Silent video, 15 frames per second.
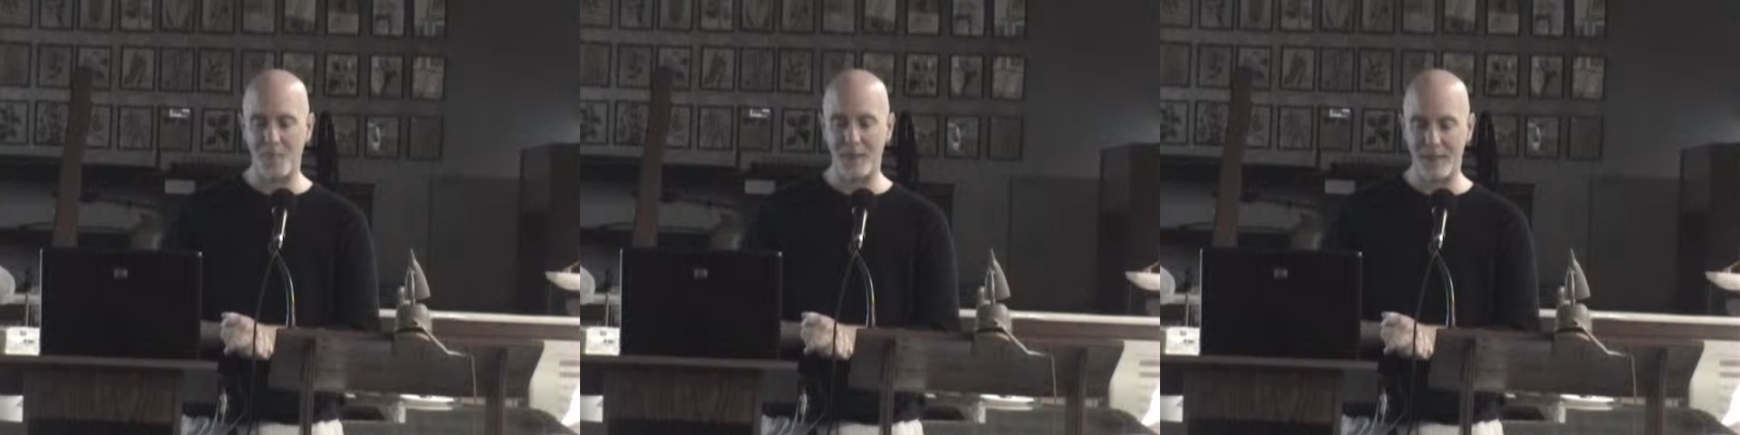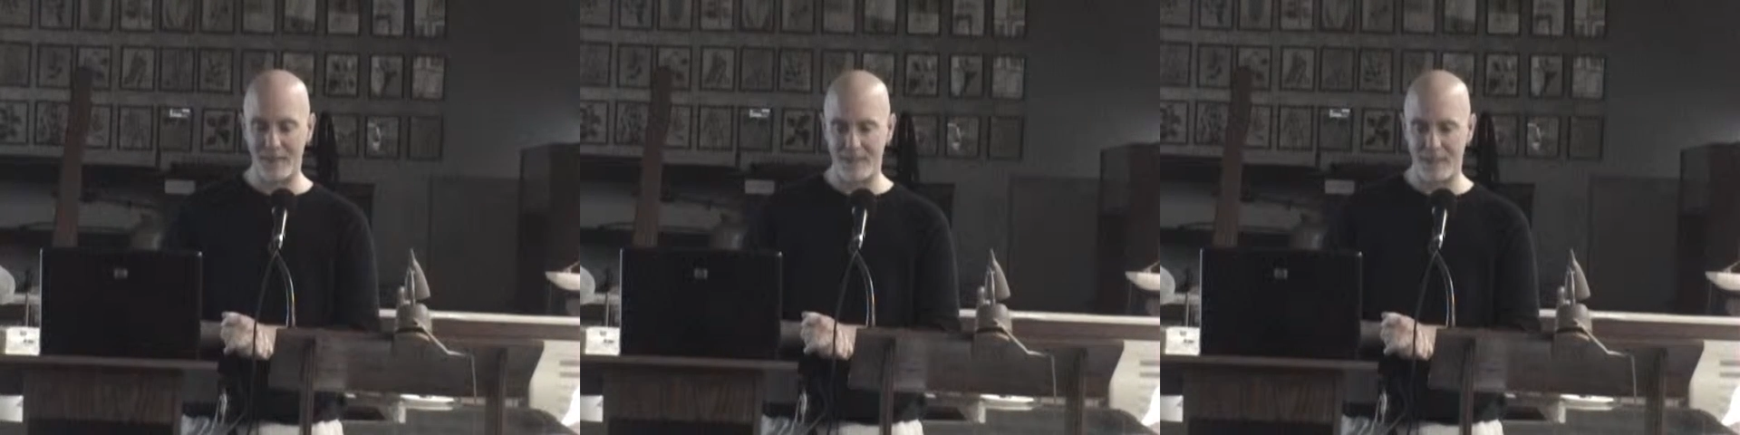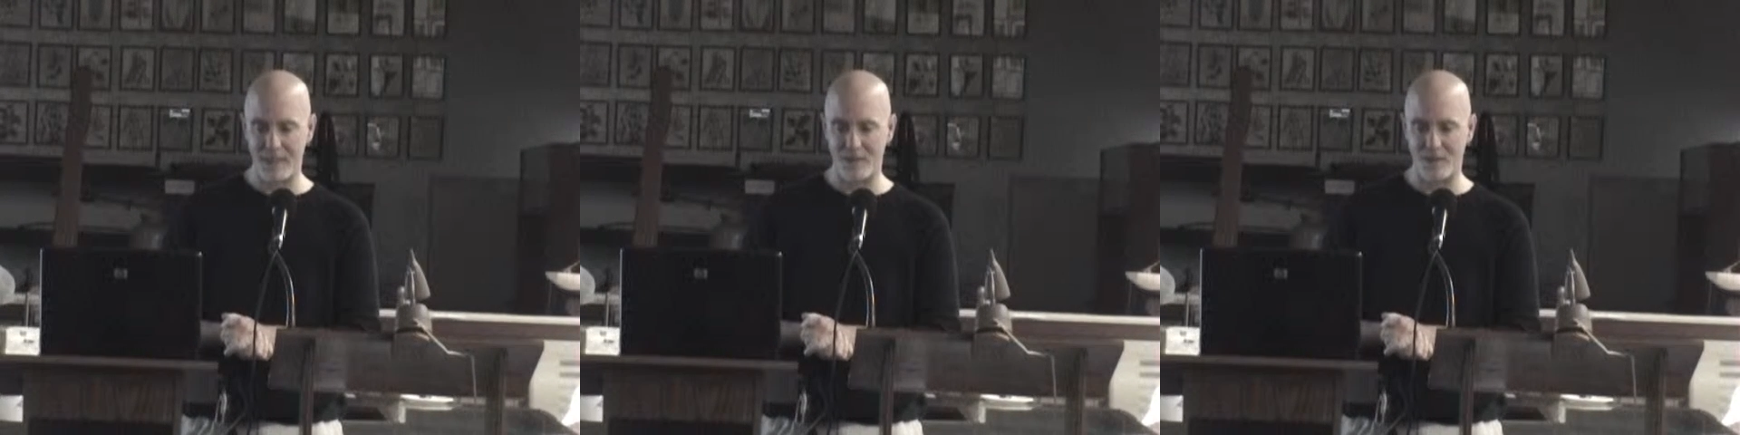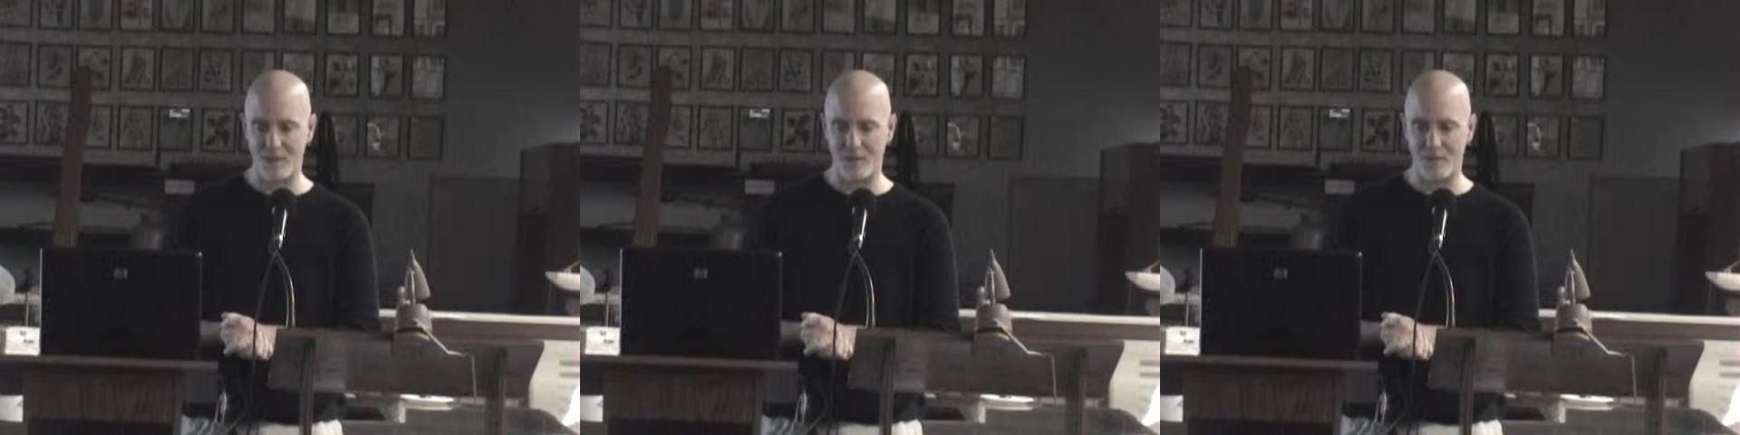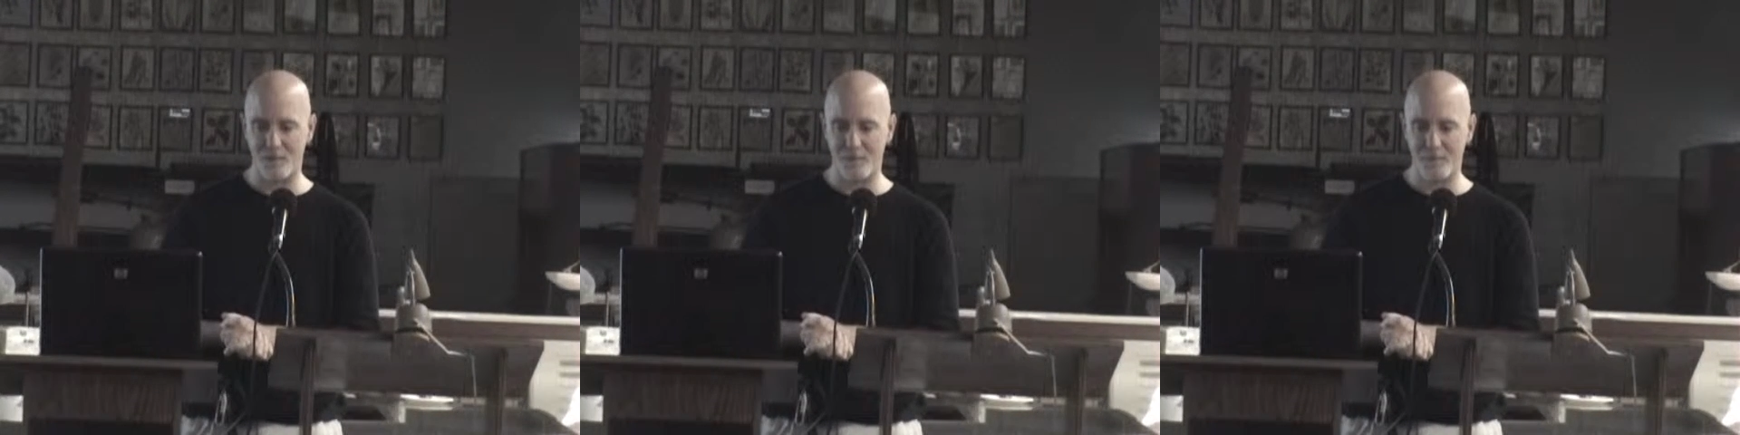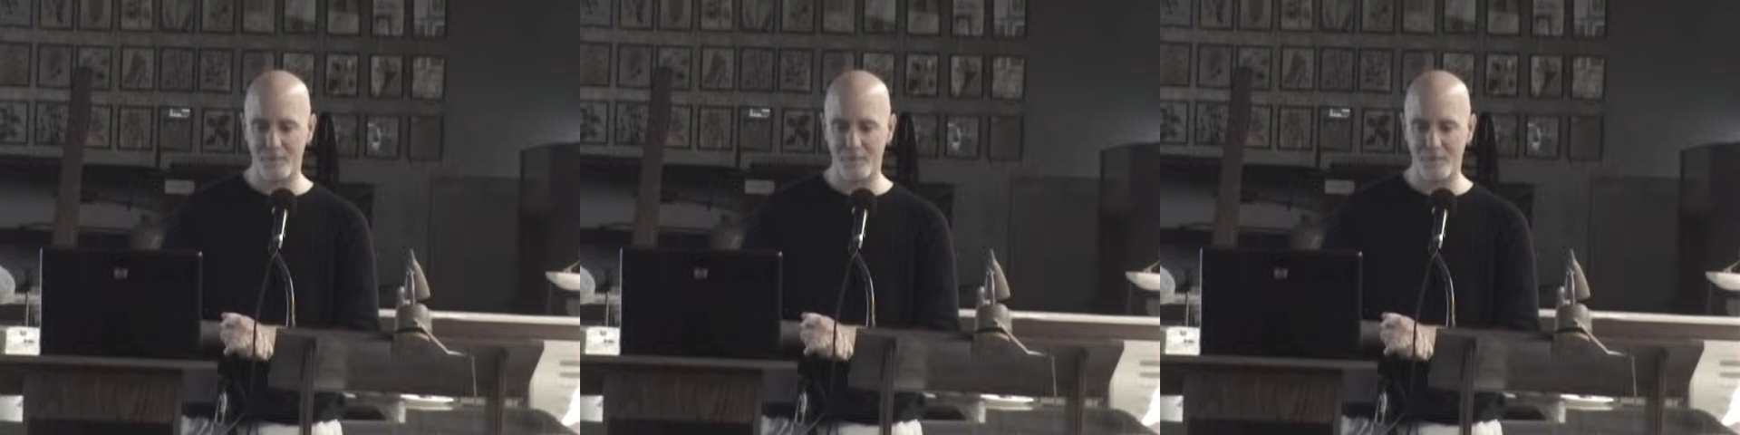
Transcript: plantations.